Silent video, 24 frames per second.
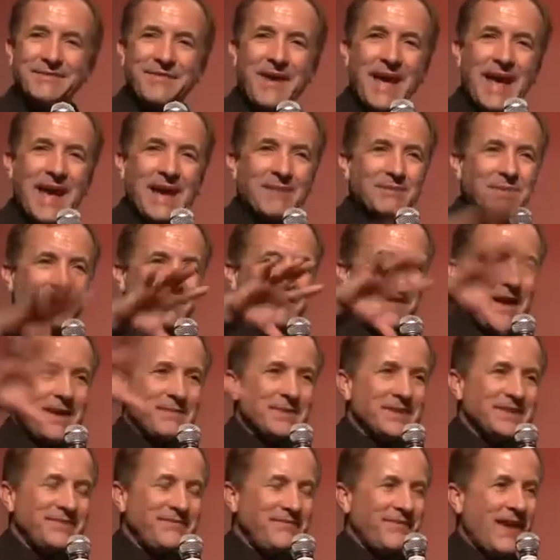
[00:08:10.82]
His van with the
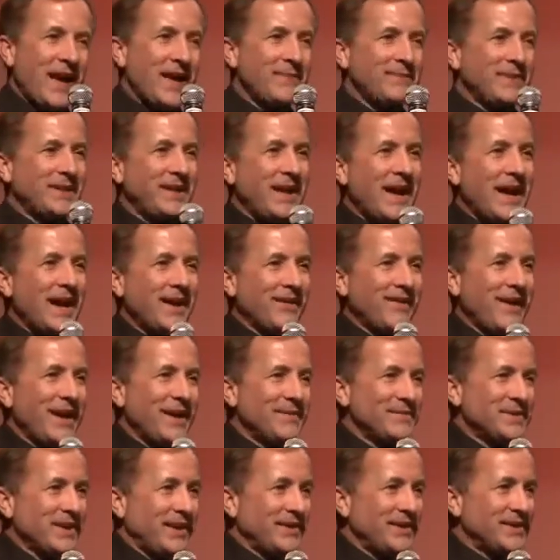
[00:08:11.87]
famous Feynman
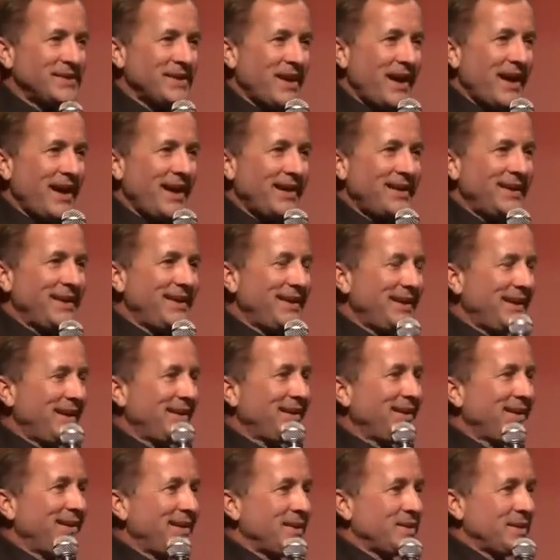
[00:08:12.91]
diagrams on the side.
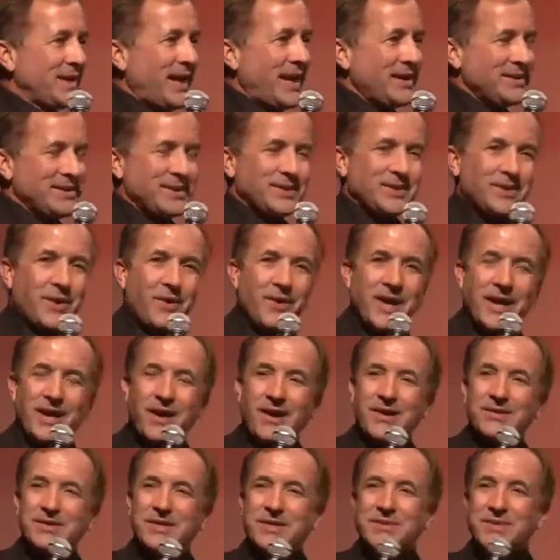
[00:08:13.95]
And as the story
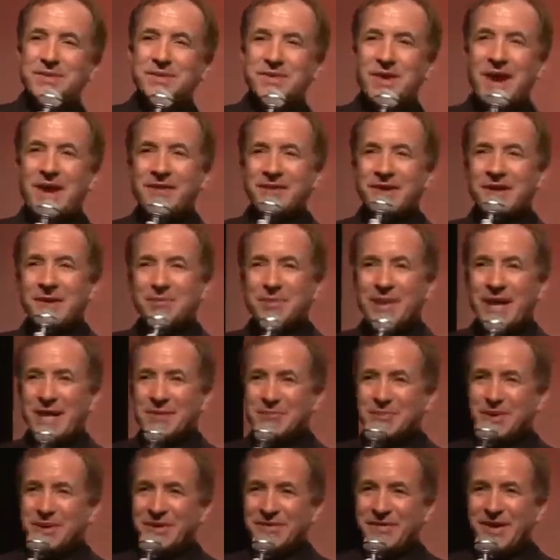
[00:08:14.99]
goes, he was driving up
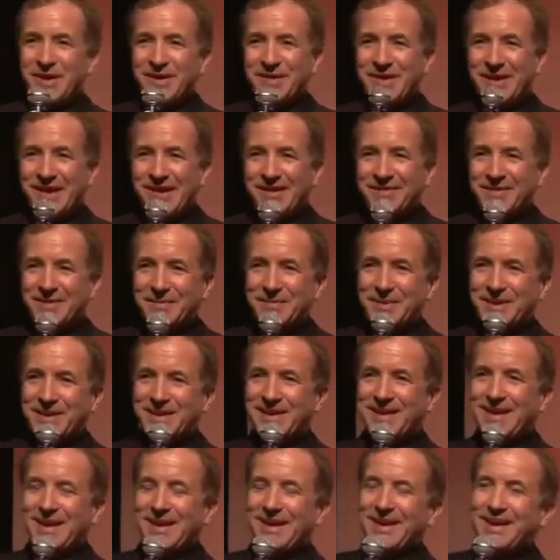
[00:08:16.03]
Lake Boulevard there
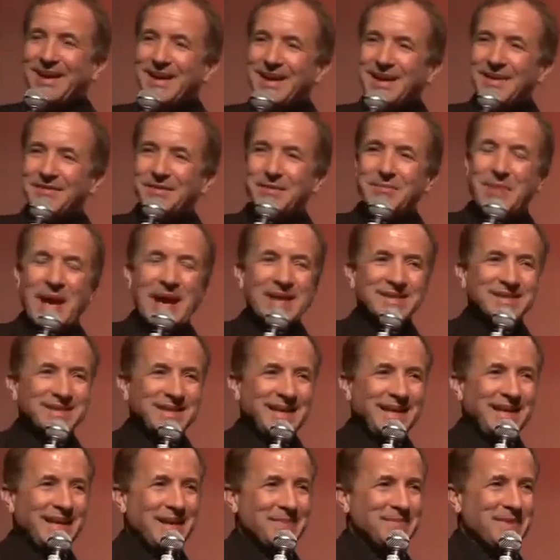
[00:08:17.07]
from
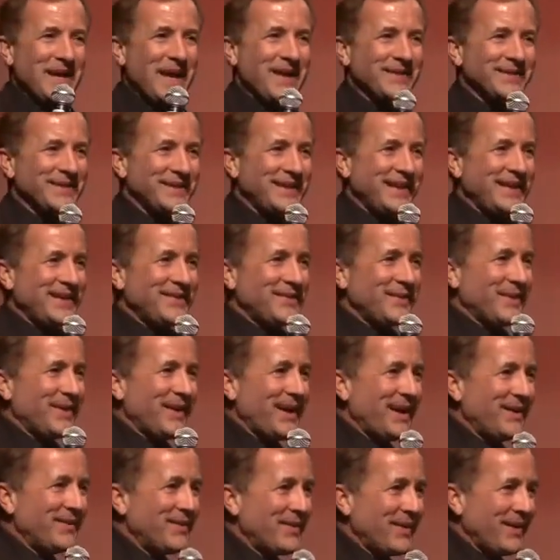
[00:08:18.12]
Pasadena up to Altadena,
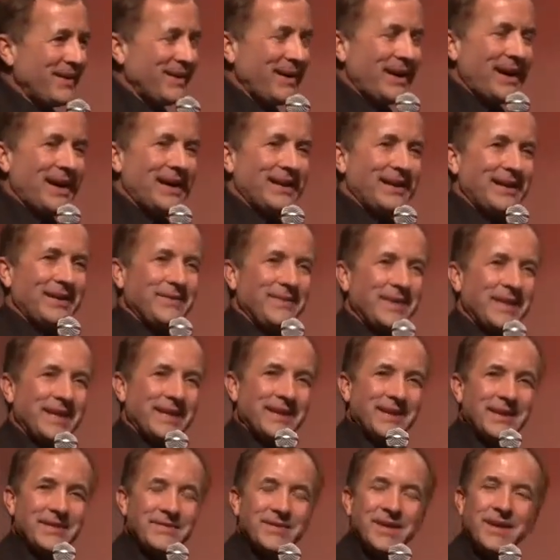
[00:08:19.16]
where I live and
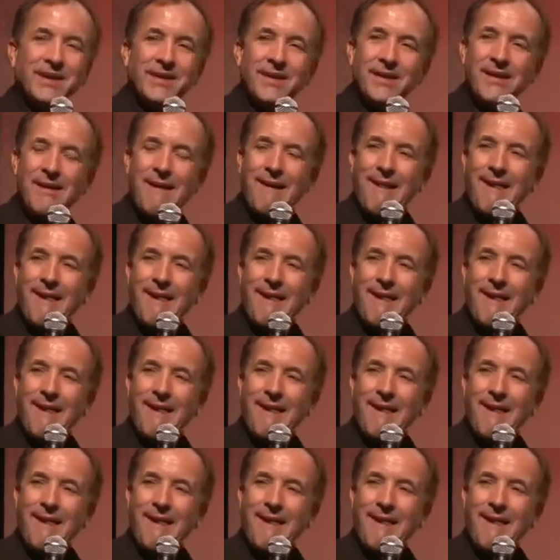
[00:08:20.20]
he lived,